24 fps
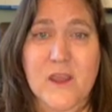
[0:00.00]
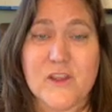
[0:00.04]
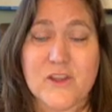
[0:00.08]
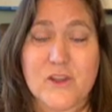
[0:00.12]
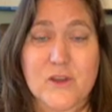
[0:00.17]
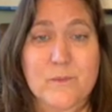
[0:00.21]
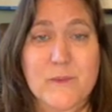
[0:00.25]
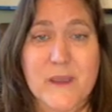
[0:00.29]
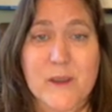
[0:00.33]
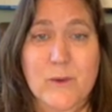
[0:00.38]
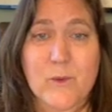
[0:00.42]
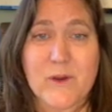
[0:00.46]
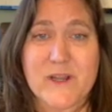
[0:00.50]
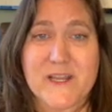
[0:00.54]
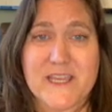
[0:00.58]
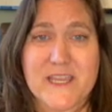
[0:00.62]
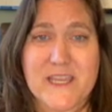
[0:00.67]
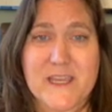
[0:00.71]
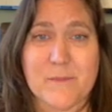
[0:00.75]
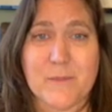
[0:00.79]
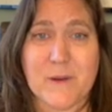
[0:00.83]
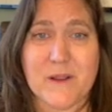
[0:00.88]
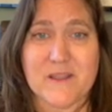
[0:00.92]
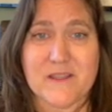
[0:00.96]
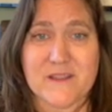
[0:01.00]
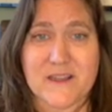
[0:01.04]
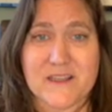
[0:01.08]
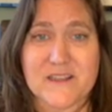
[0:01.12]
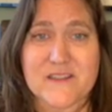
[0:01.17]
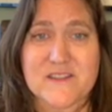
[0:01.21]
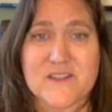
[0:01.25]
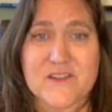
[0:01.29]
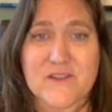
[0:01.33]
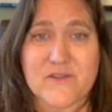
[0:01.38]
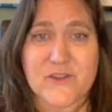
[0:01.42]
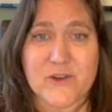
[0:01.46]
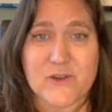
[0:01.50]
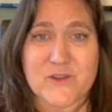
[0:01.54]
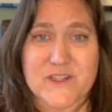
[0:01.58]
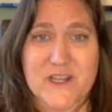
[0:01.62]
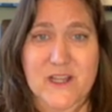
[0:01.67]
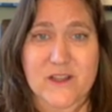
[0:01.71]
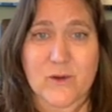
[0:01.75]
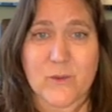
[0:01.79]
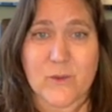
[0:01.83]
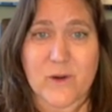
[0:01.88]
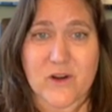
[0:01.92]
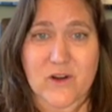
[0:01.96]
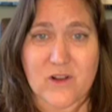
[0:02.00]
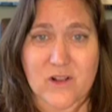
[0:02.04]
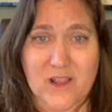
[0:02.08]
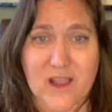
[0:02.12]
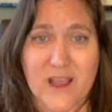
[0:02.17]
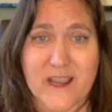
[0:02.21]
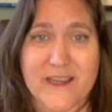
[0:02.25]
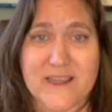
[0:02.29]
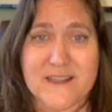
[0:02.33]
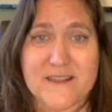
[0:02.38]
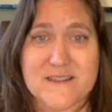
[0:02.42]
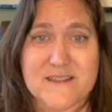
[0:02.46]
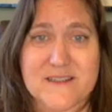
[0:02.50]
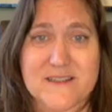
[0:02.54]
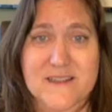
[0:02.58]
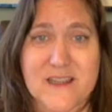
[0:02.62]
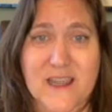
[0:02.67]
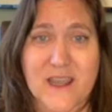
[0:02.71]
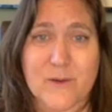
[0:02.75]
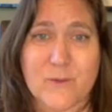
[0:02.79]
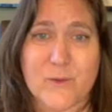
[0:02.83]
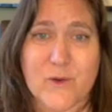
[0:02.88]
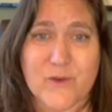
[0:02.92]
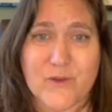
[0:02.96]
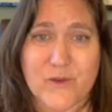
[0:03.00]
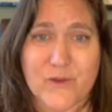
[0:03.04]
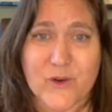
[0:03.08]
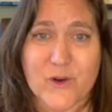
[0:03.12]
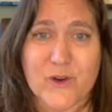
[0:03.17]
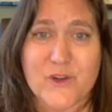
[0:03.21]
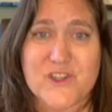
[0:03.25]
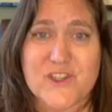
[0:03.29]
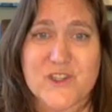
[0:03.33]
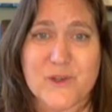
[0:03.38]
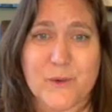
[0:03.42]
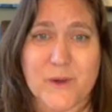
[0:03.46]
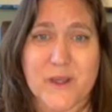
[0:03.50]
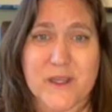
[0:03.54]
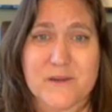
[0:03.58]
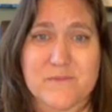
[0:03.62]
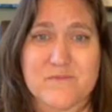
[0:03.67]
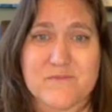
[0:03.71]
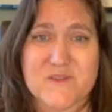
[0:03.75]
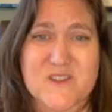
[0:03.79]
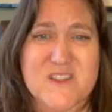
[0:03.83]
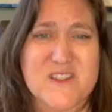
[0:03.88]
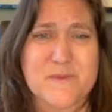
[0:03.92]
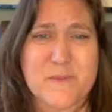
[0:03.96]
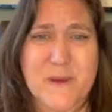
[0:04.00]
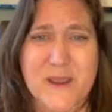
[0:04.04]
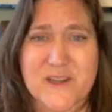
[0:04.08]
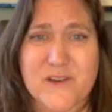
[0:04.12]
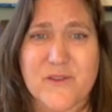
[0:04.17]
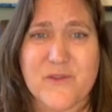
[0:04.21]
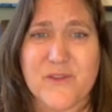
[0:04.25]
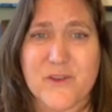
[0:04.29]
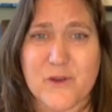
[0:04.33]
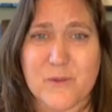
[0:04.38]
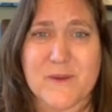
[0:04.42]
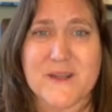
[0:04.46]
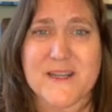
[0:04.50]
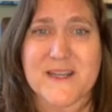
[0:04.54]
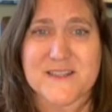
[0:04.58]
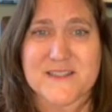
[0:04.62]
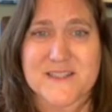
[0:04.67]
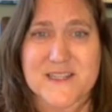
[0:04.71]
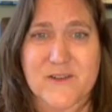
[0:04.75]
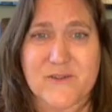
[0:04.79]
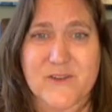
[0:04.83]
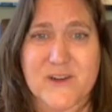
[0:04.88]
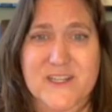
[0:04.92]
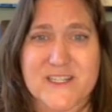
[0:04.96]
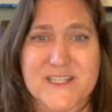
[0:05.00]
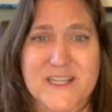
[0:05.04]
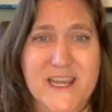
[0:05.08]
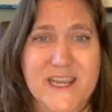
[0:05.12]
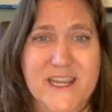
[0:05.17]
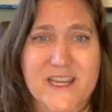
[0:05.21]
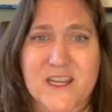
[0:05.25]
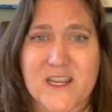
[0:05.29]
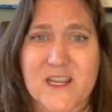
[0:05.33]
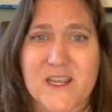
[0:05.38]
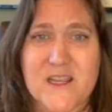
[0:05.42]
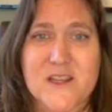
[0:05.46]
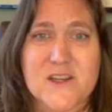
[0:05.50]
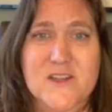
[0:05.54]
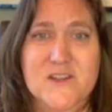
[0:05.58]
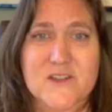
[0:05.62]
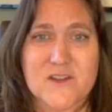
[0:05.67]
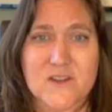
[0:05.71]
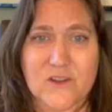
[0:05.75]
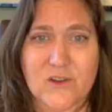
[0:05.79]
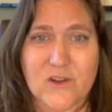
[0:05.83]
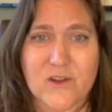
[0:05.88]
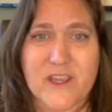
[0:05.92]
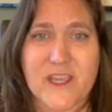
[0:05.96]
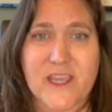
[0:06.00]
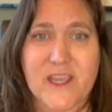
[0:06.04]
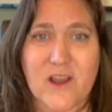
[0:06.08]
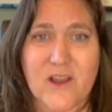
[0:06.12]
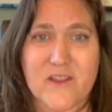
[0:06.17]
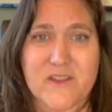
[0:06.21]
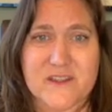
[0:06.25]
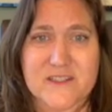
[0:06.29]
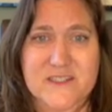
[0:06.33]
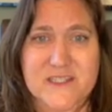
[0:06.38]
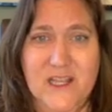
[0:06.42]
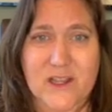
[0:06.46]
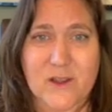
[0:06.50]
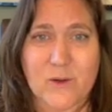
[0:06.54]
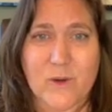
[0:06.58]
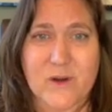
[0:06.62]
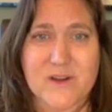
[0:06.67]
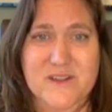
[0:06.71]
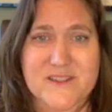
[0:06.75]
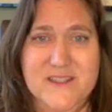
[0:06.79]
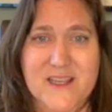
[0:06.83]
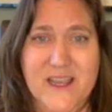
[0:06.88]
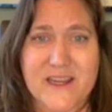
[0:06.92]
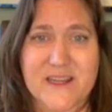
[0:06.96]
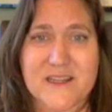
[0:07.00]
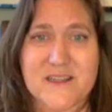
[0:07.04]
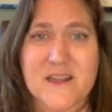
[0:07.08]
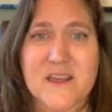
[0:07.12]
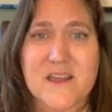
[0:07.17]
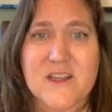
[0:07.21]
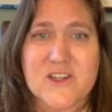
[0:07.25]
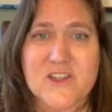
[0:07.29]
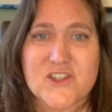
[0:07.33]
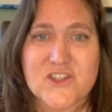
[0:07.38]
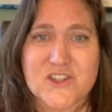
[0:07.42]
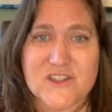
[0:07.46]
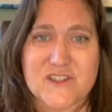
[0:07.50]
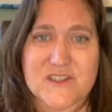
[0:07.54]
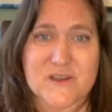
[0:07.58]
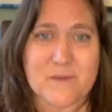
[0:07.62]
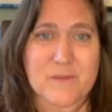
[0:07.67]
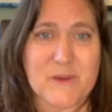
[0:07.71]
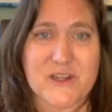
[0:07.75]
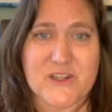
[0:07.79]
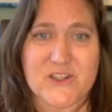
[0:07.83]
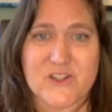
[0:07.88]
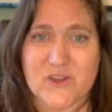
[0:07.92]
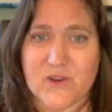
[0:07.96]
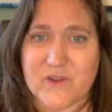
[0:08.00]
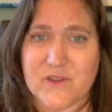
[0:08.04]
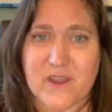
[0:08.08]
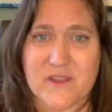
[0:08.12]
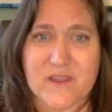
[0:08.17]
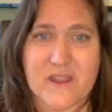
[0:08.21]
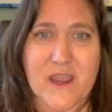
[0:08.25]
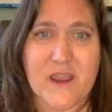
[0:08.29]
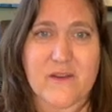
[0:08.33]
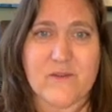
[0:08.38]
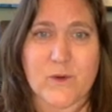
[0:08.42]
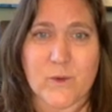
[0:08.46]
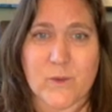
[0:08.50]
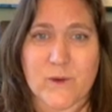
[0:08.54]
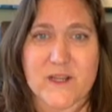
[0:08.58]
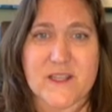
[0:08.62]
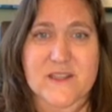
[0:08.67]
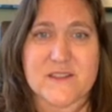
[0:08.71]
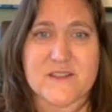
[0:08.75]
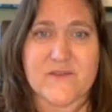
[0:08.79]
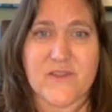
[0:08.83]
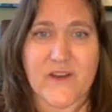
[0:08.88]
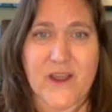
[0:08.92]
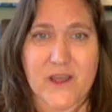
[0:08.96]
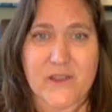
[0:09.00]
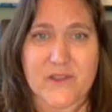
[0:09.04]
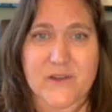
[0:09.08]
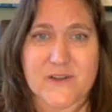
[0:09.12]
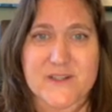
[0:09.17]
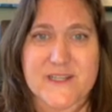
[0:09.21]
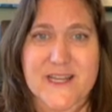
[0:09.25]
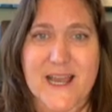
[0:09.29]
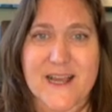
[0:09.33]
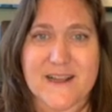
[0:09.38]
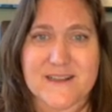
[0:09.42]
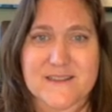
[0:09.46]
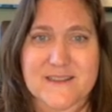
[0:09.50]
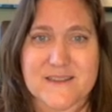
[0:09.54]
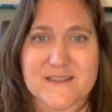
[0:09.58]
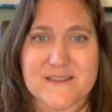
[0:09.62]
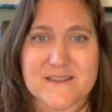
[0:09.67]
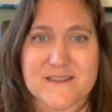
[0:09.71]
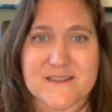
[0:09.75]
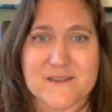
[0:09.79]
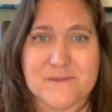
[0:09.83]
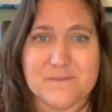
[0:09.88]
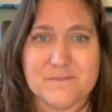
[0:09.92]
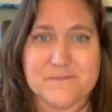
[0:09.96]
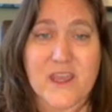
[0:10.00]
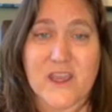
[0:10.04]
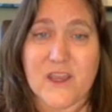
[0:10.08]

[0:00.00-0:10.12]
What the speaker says: You may want to keep a list of your Delaware clients and refer to it. Spend a few minutes every day looking on the Delaware site just to make sure that everyone has filed their taxes.